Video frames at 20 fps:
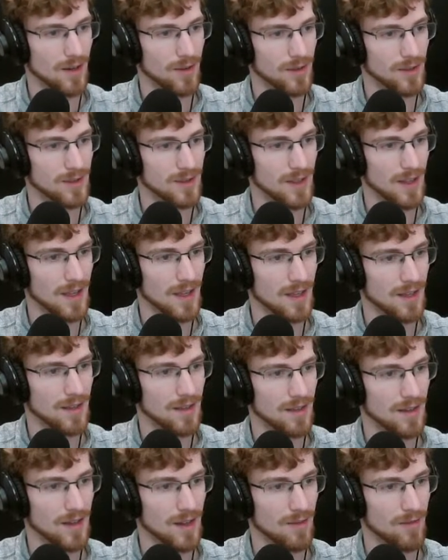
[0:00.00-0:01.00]
saying
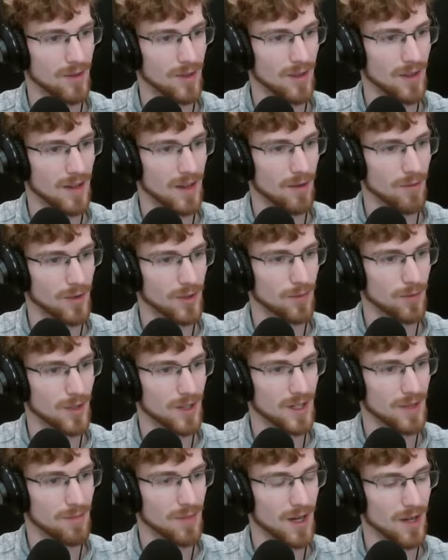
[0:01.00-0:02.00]
that I was
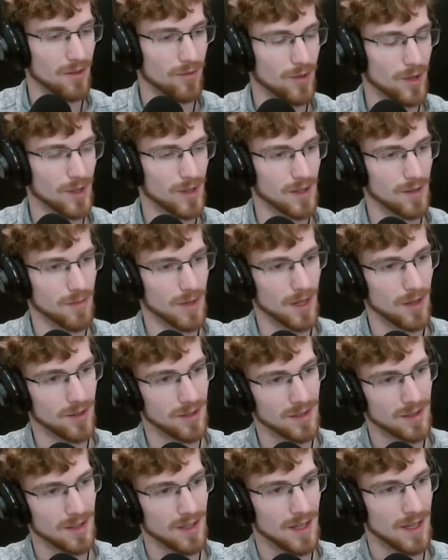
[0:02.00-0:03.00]
worried
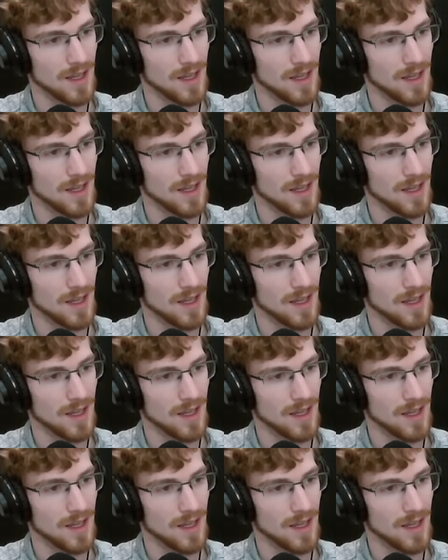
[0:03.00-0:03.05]
about.